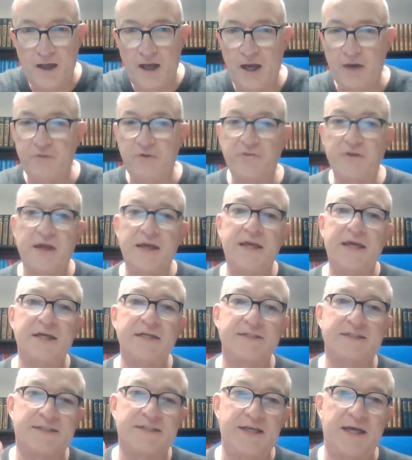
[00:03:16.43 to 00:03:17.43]
Everything He
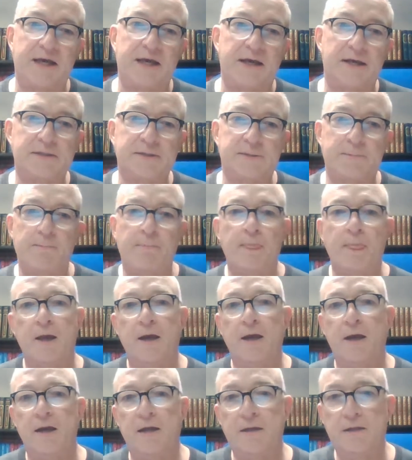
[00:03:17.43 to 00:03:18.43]
says
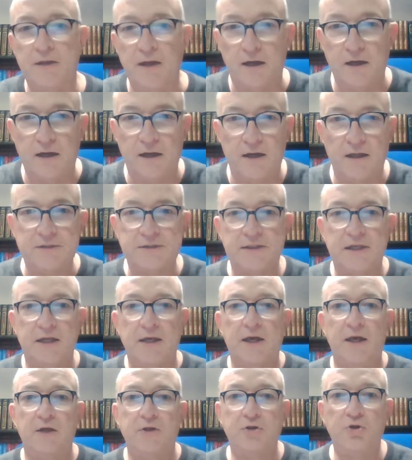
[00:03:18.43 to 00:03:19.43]
and does,
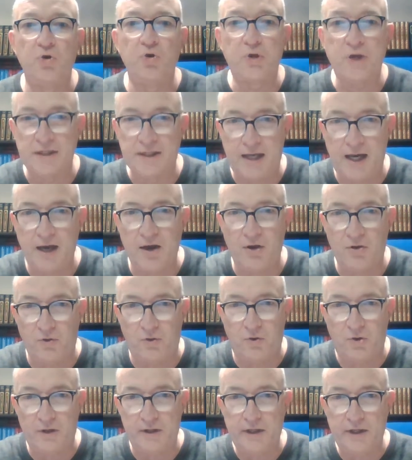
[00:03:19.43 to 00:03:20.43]
you can count
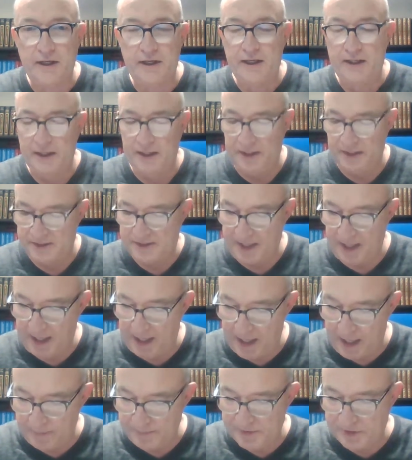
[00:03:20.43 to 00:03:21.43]
on. It is
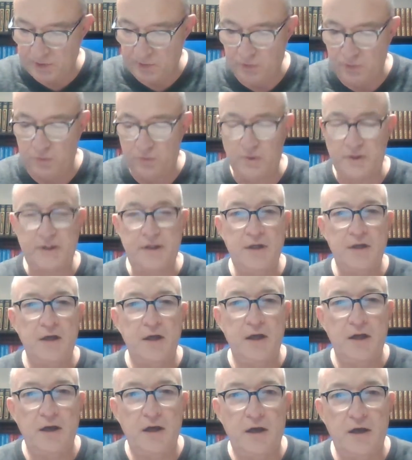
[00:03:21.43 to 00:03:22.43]
absolutely
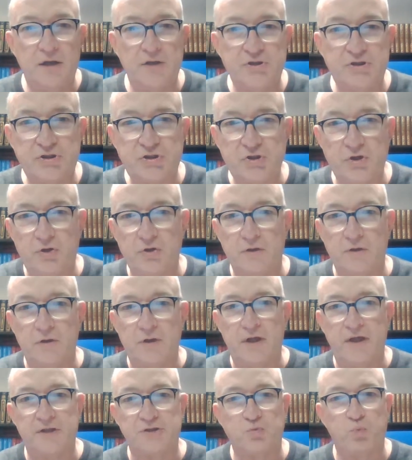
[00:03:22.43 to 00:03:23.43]
uh, certain.
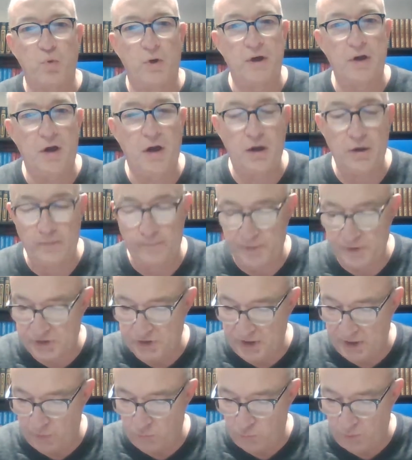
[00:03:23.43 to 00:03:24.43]
It's
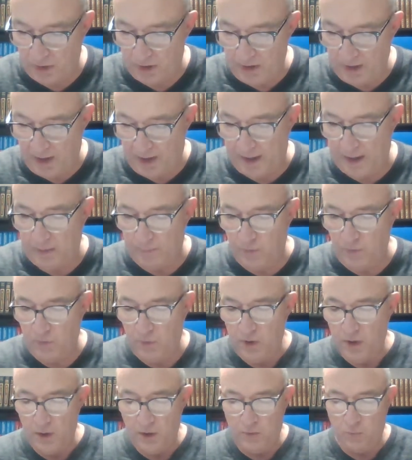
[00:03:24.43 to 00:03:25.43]
100%
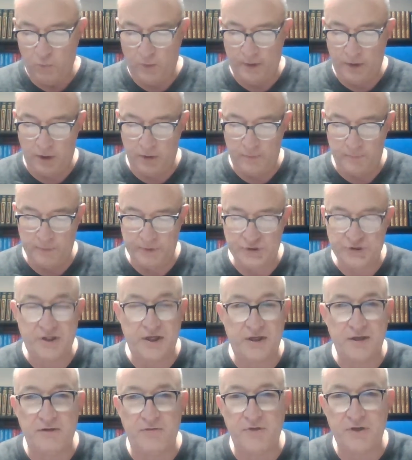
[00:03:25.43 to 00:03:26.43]
reliable
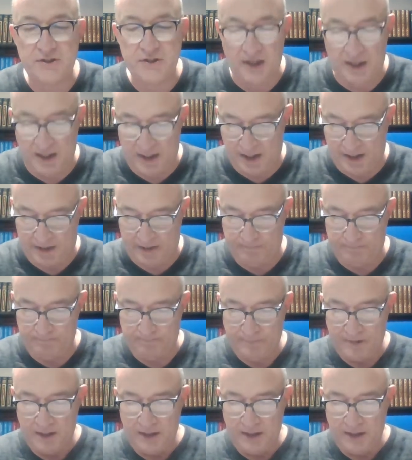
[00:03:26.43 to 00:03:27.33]
100% of the time.